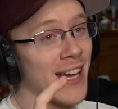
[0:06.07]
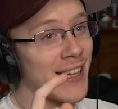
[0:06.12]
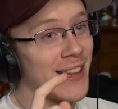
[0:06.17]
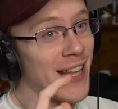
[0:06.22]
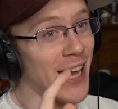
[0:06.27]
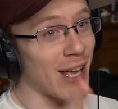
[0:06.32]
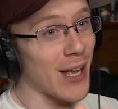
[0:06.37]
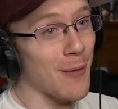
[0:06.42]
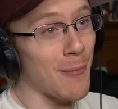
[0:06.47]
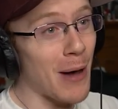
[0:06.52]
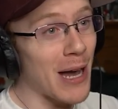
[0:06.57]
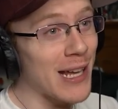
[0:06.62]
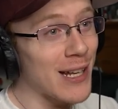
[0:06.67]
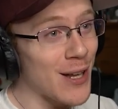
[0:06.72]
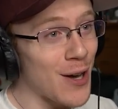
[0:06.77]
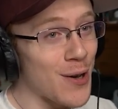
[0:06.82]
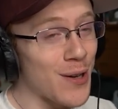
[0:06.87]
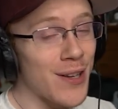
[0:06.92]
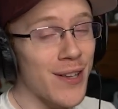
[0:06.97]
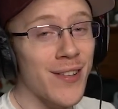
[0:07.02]
Now you might
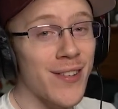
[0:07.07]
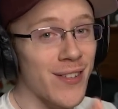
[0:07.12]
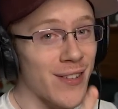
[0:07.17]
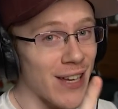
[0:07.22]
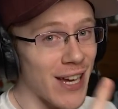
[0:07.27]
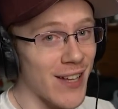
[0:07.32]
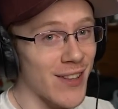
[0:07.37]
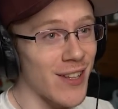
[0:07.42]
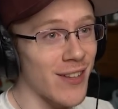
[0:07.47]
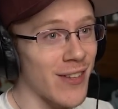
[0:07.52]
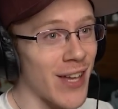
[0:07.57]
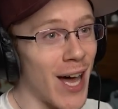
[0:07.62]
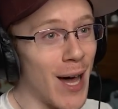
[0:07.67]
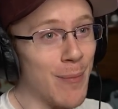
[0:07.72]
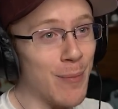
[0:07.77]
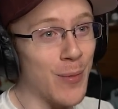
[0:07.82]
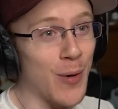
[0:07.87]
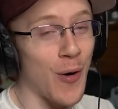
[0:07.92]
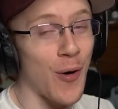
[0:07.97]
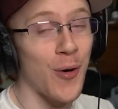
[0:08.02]
notice in the top
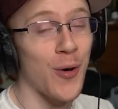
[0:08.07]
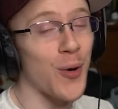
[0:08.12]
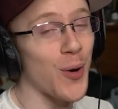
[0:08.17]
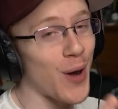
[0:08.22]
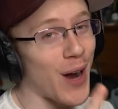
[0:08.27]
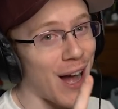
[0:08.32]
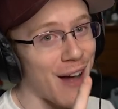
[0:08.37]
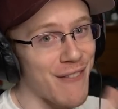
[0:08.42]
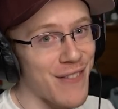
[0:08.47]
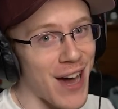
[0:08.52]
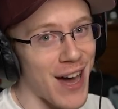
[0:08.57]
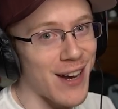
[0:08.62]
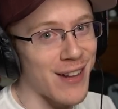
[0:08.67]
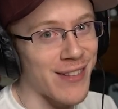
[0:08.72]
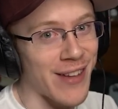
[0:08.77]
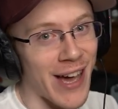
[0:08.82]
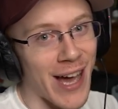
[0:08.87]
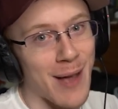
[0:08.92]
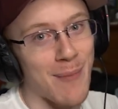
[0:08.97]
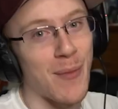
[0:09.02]
corner I've got a
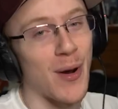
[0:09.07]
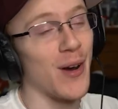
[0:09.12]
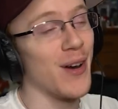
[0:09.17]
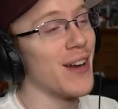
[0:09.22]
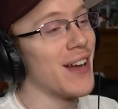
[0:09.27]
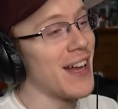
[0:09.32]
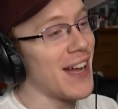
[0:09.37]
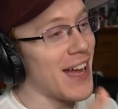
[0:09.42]
timer,